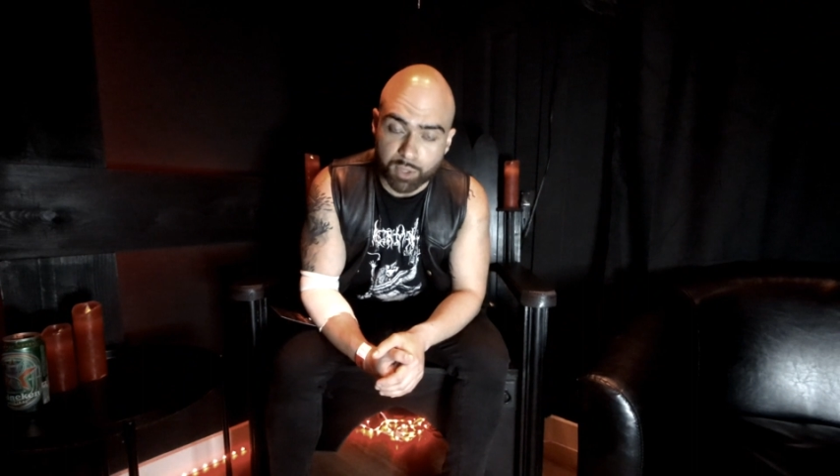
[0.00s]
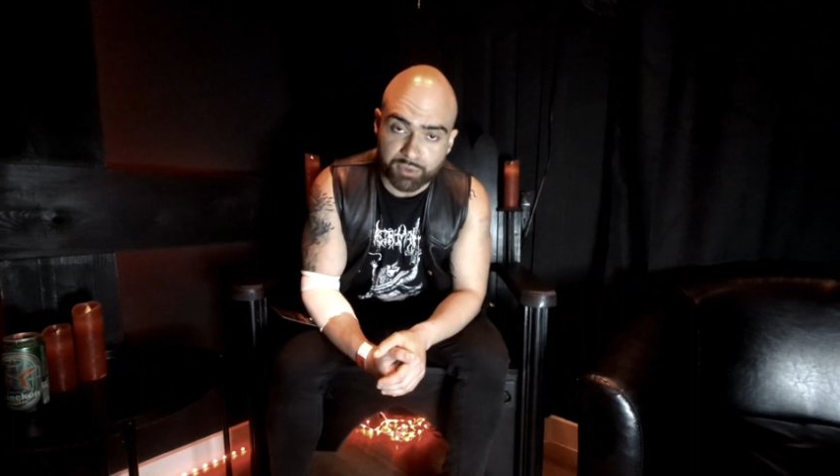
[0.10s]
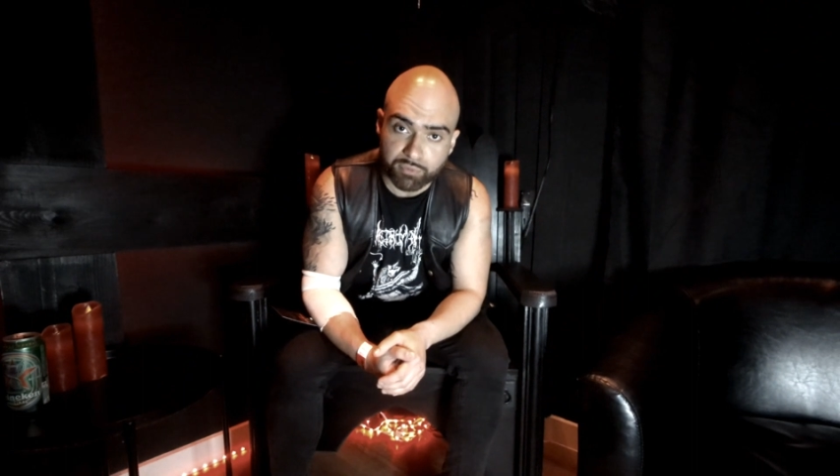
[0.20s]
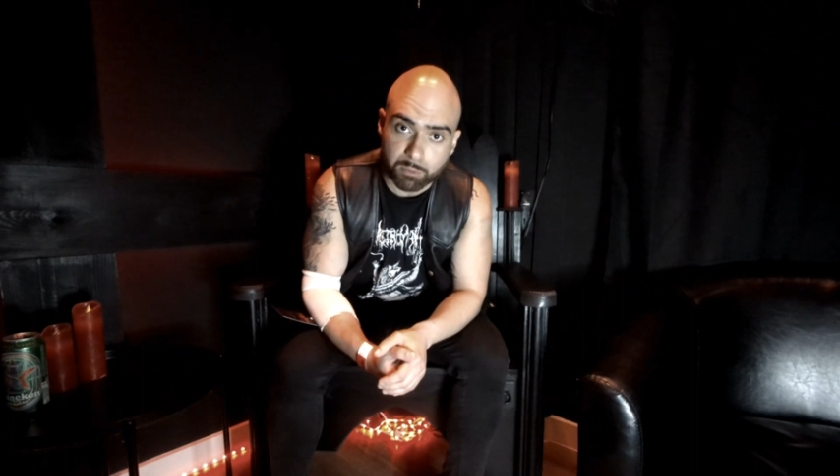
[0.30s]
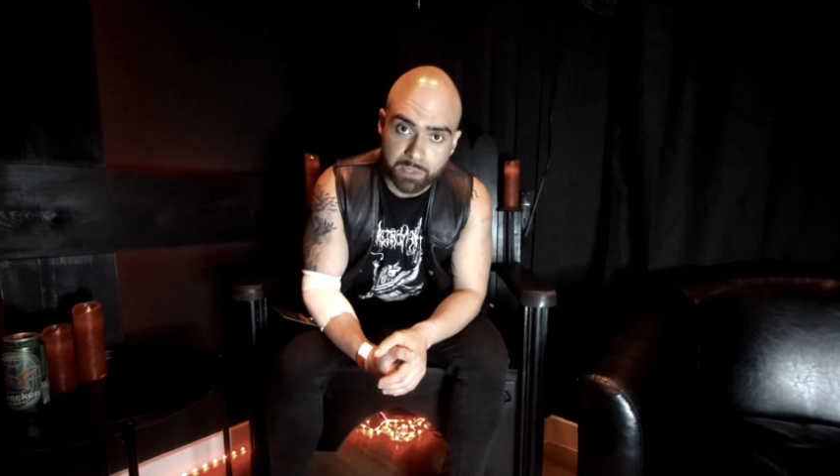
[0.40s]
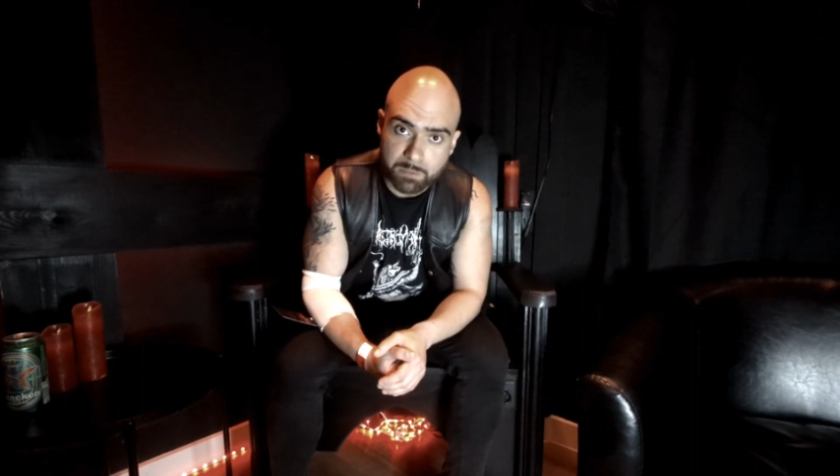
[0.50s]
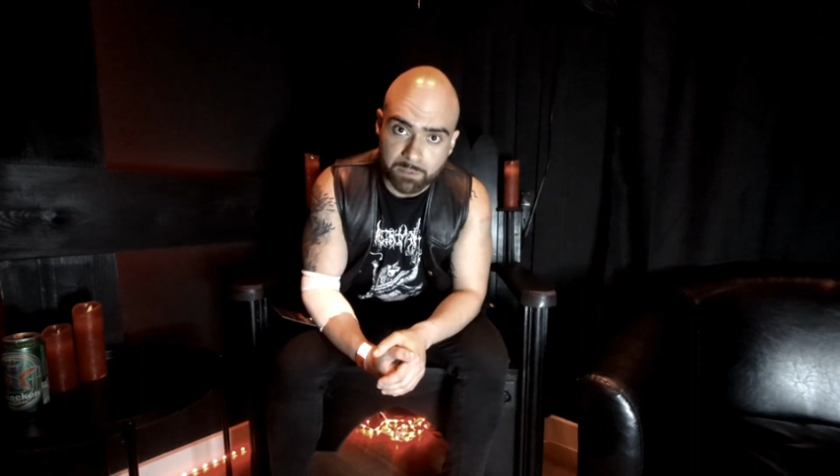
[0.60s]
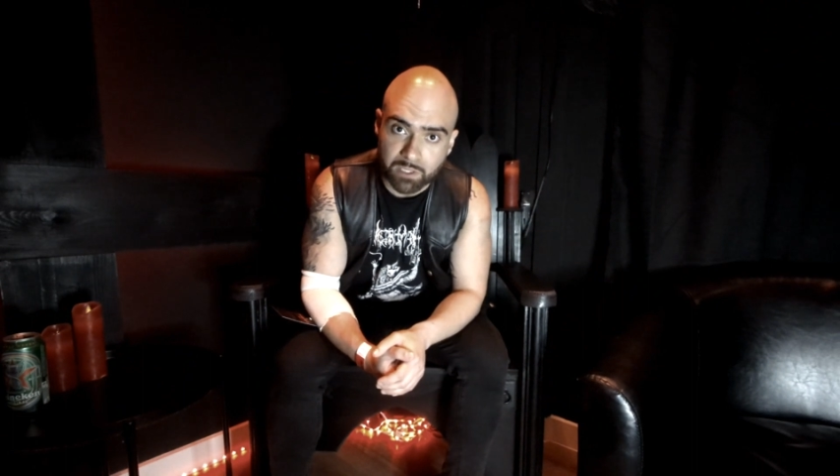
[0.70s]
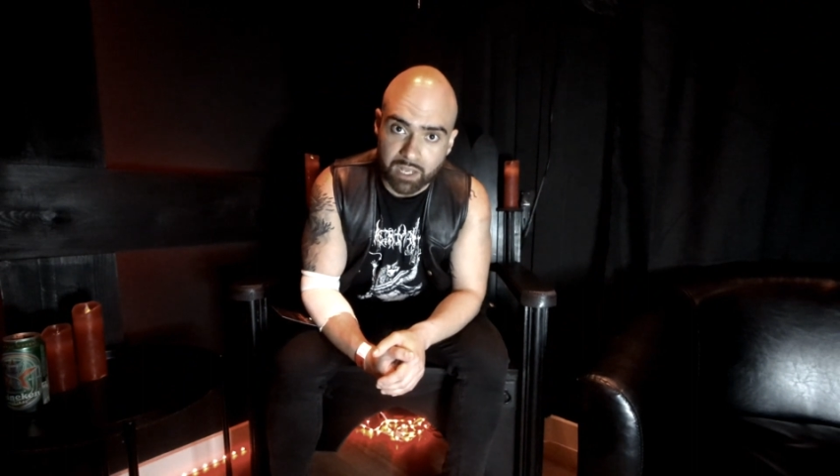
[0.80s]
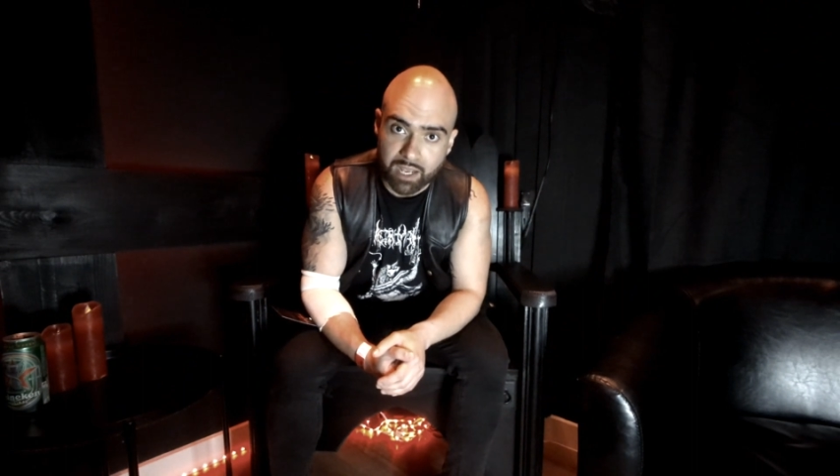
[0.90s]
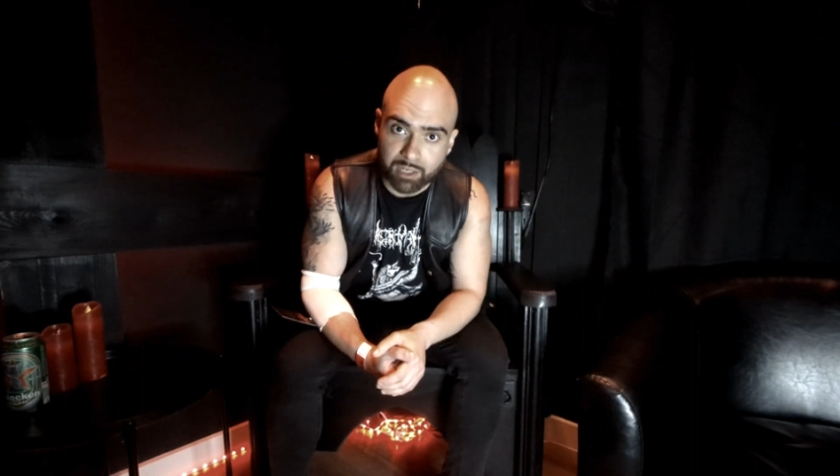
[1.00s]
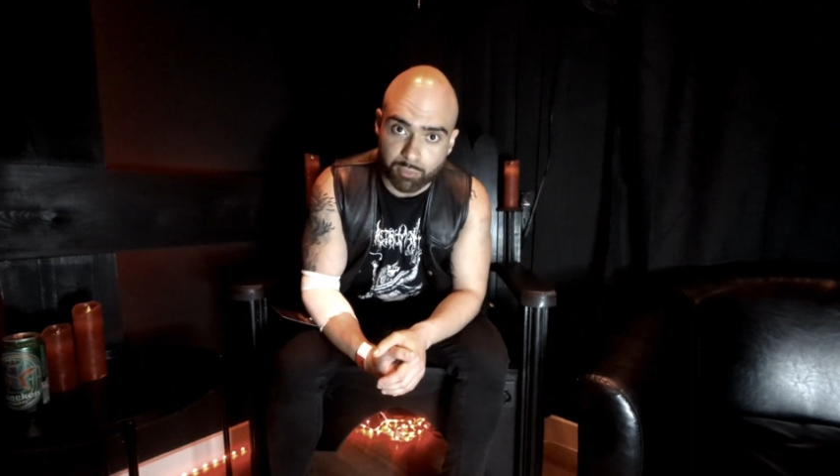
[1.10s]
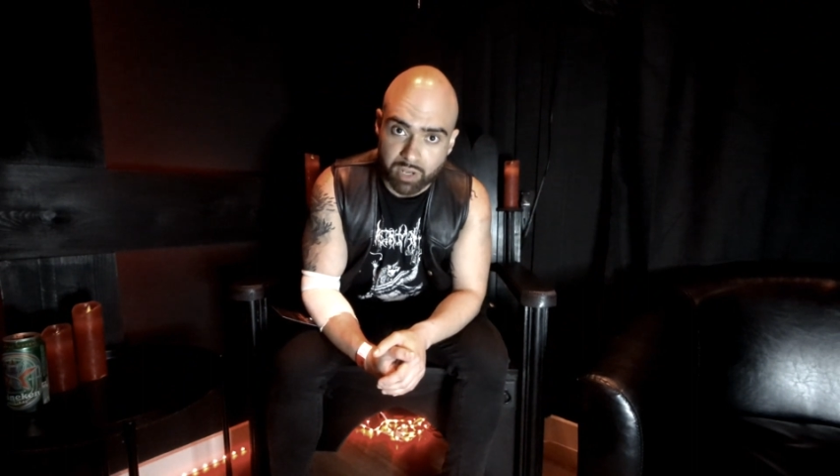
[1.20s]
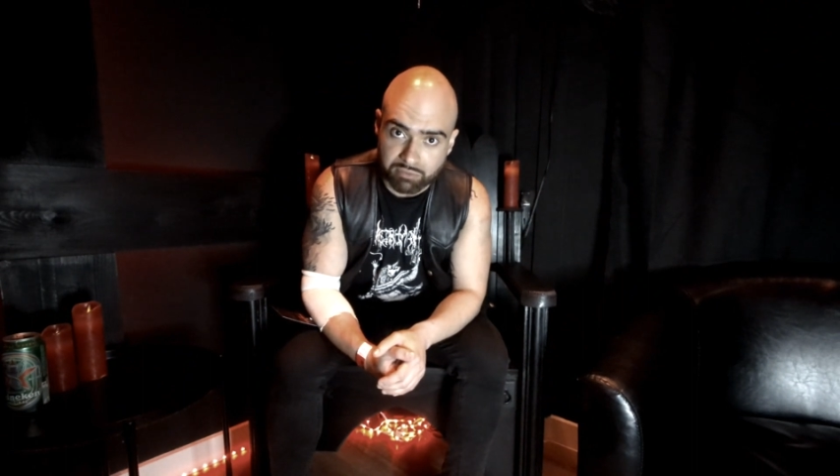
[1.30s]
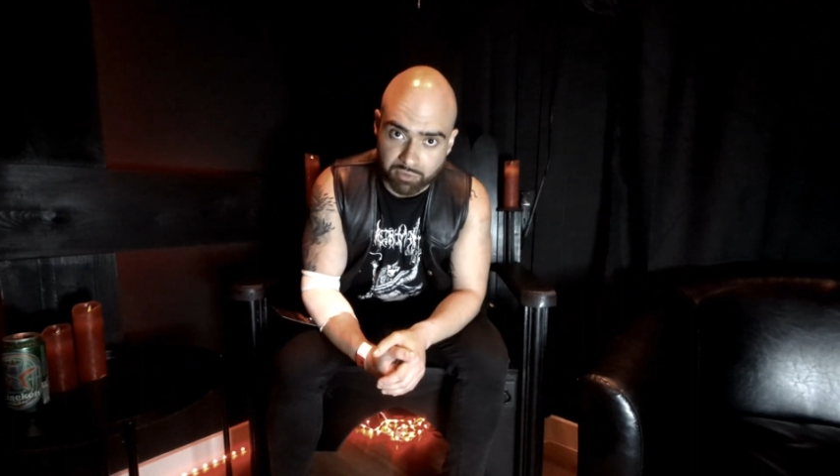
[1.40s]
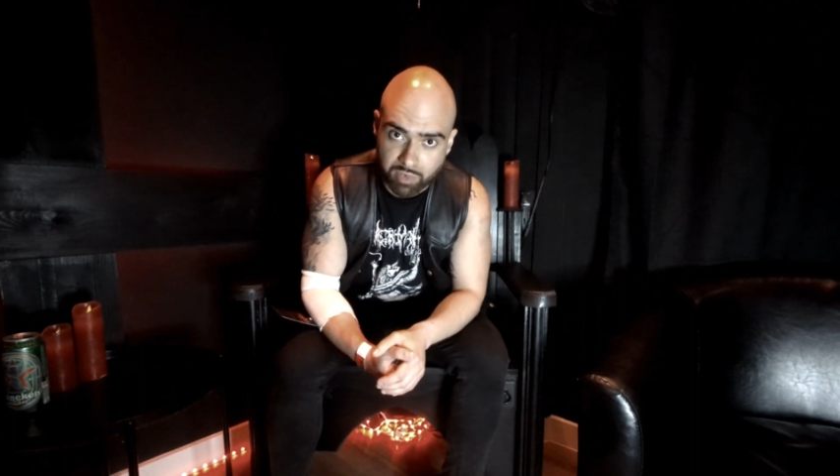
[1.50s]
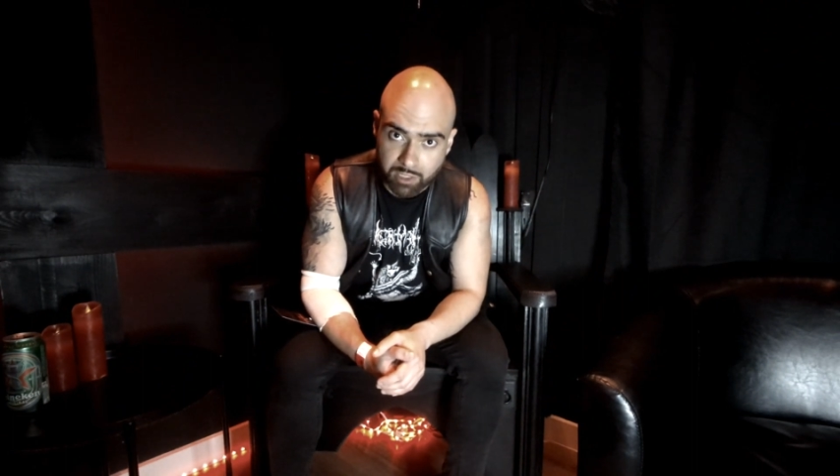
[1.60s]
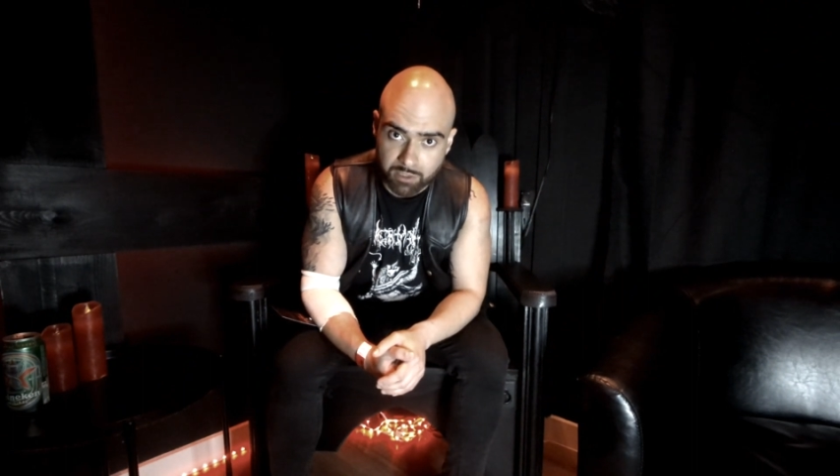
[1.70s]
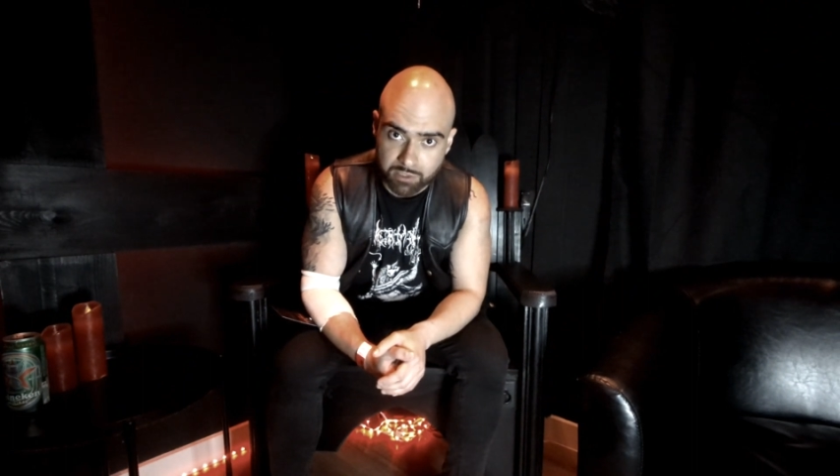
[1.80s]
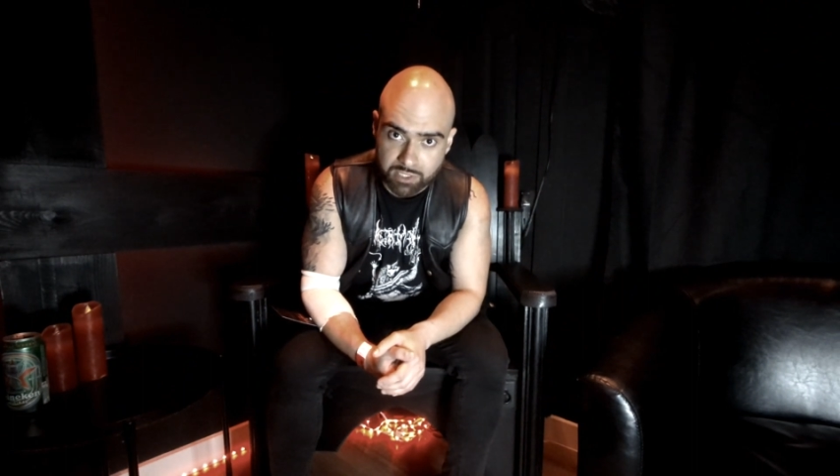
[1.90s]
wonderful people at Raven
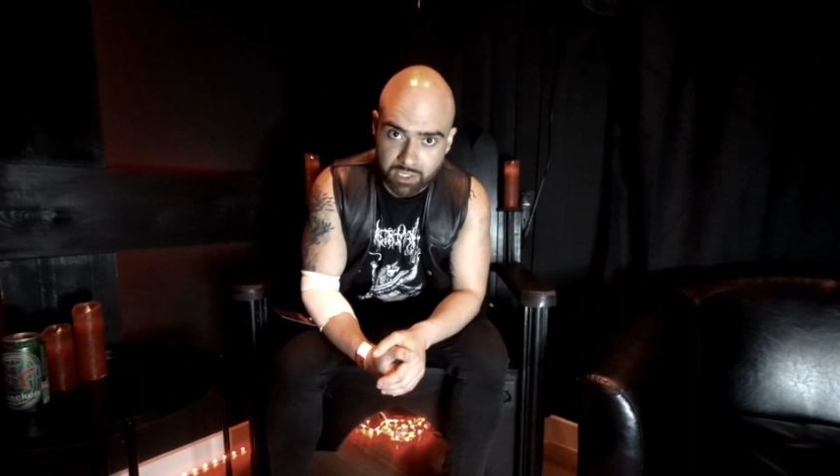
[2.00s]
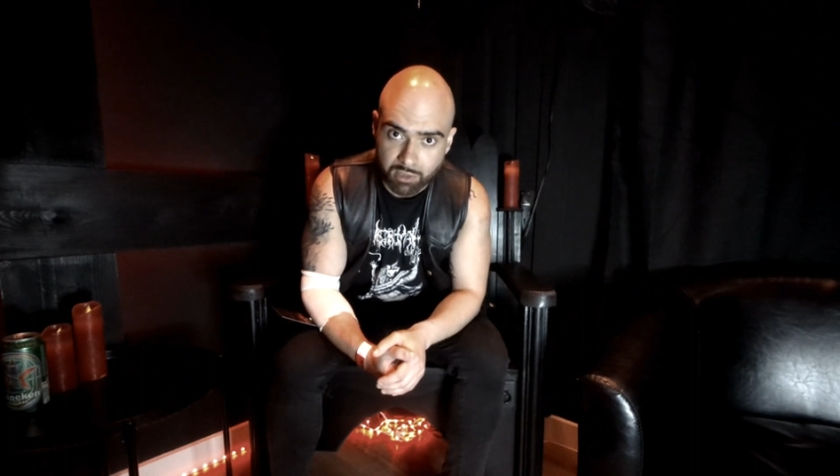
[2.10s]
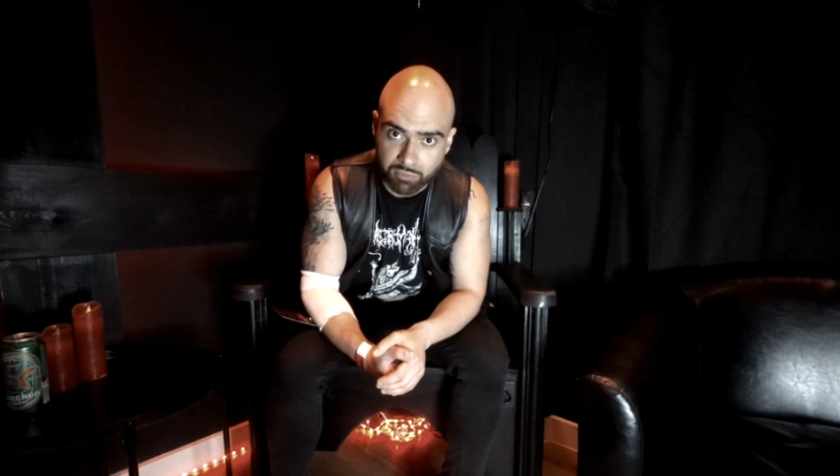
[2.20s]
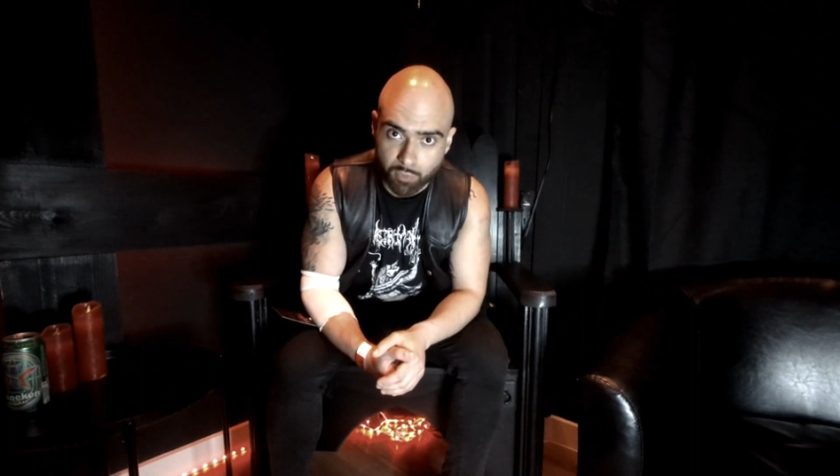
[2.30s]
Records